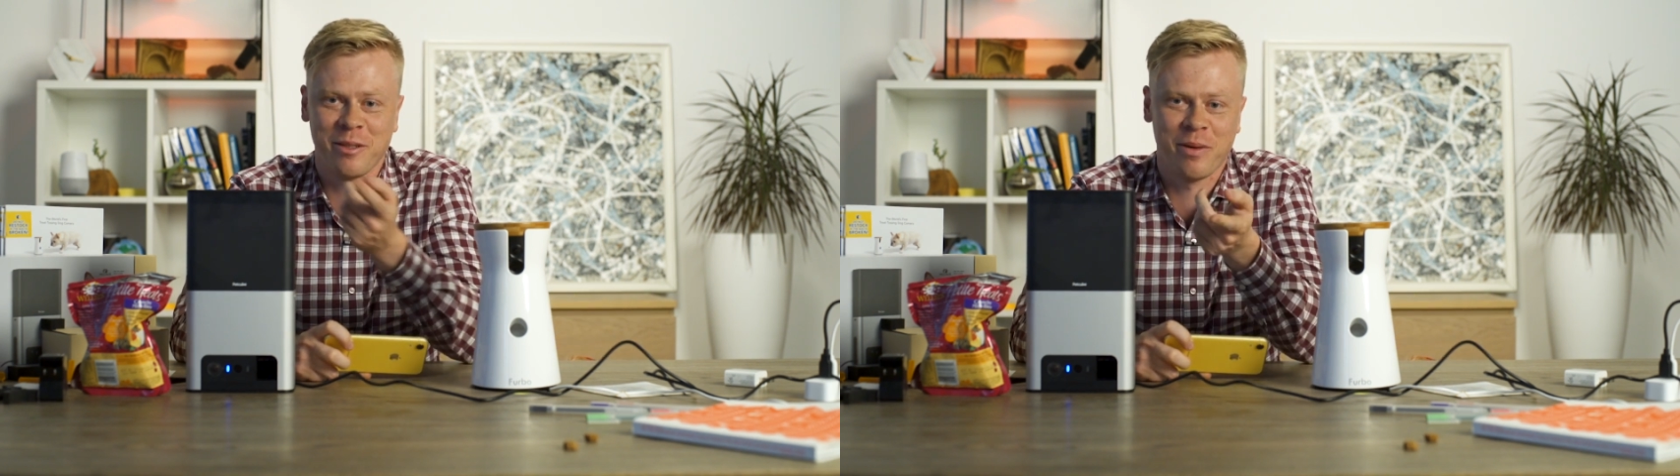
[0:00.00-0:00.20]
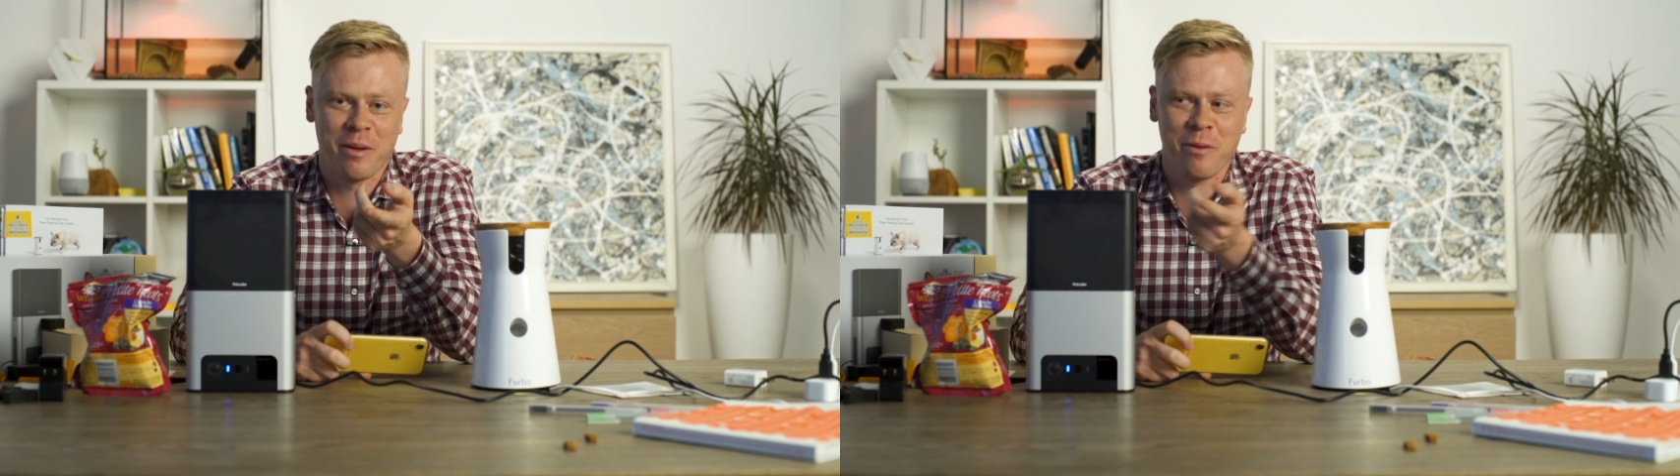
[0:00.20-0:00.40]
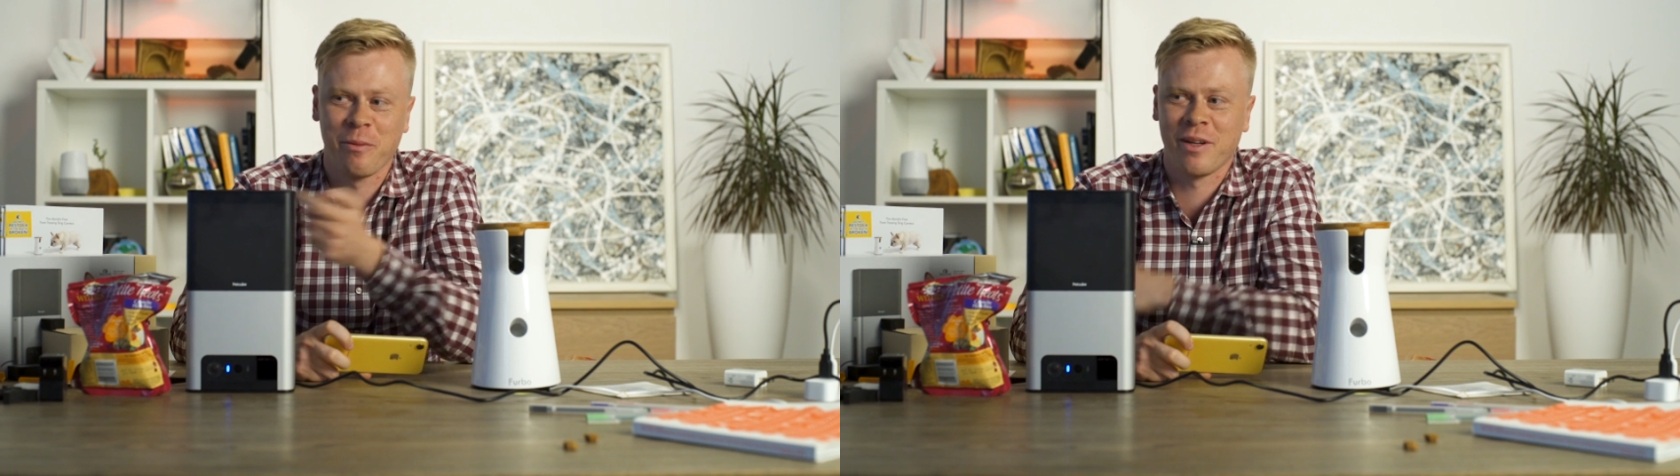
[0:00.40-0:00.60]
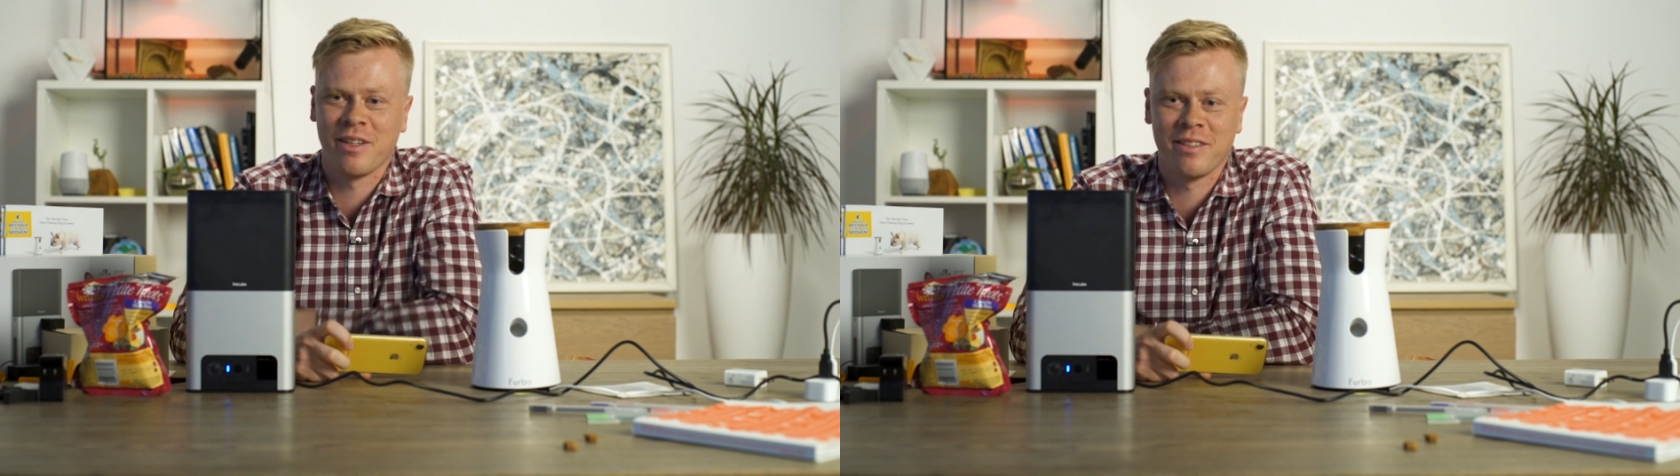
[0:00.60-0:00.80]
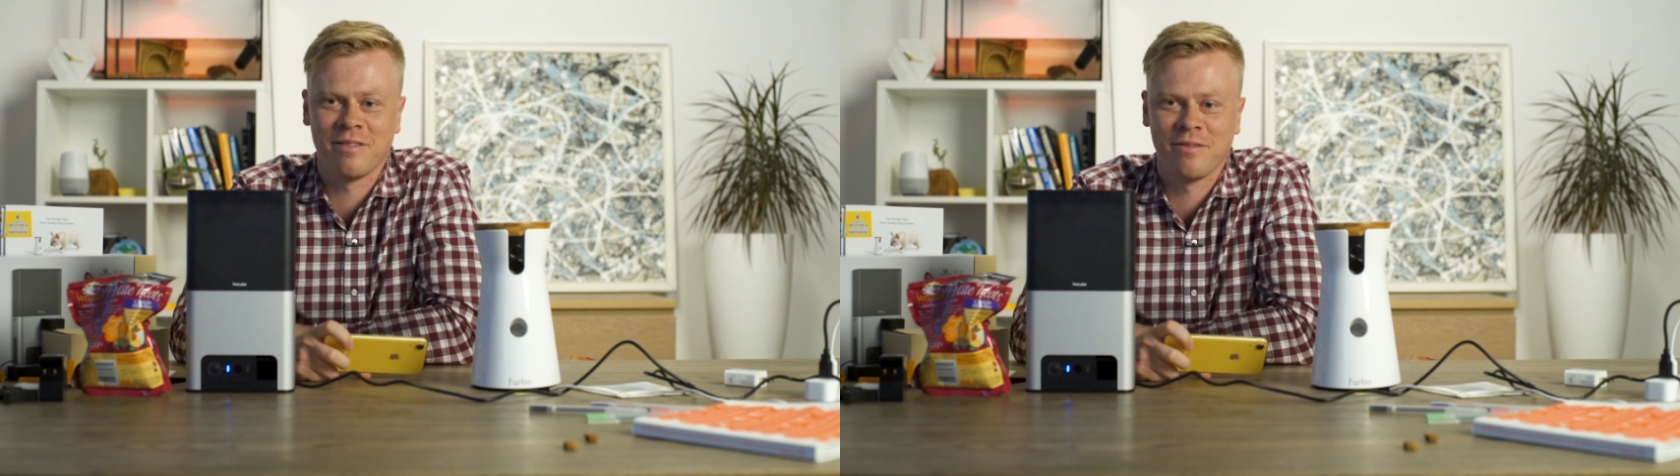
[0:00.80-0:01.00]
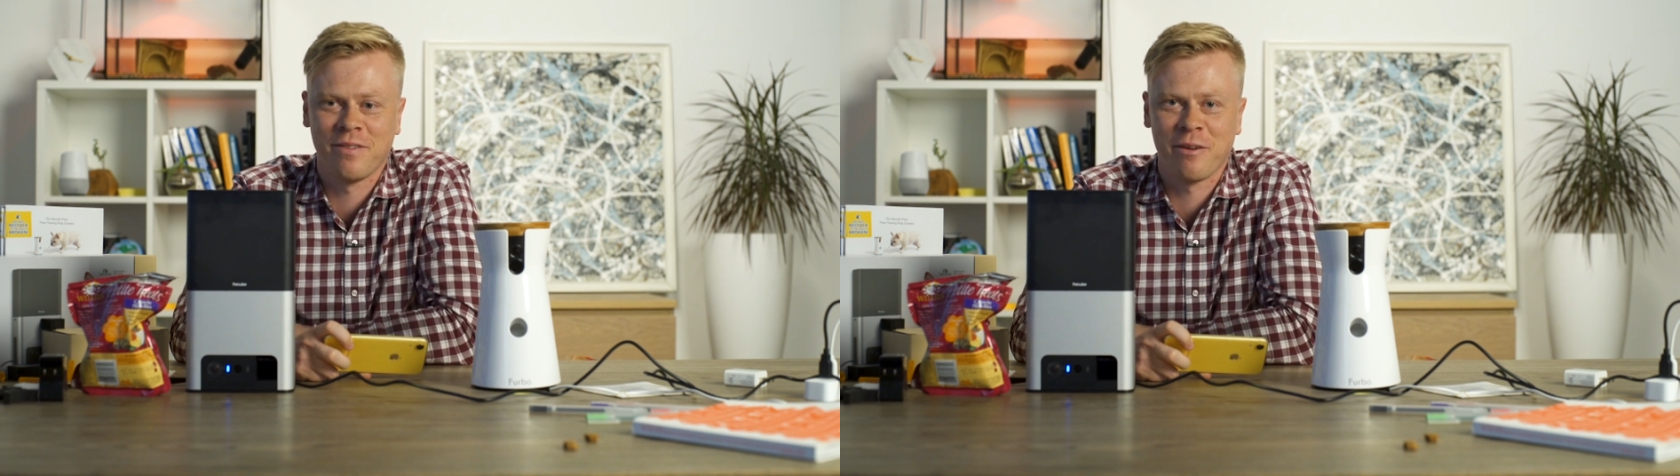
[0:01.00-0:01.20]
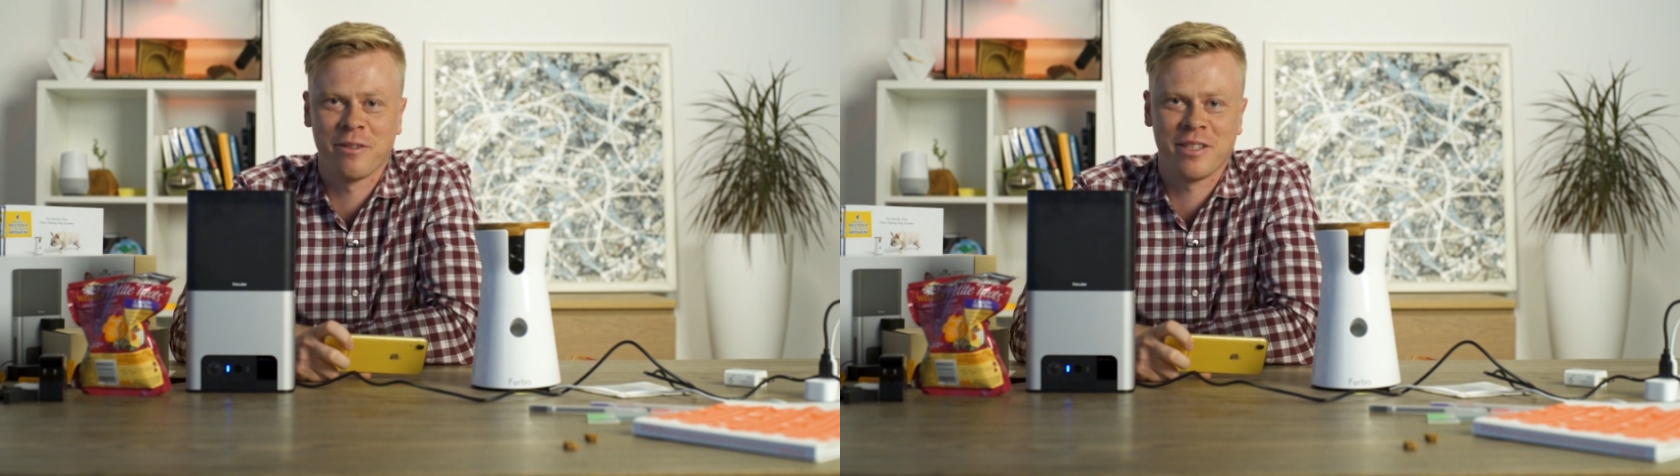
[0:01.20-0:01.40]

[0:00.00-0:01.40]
It probably went 5 or